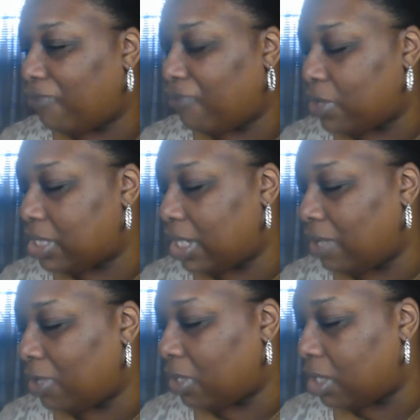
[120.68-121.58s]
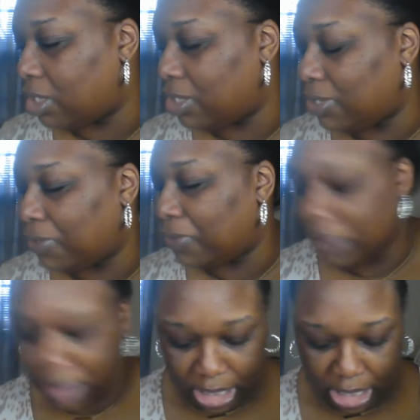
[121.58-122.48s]
first thing we're going to do
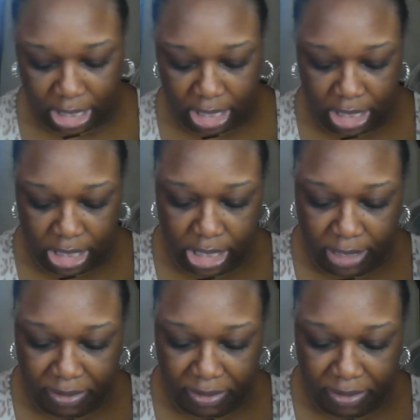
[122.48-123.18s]
is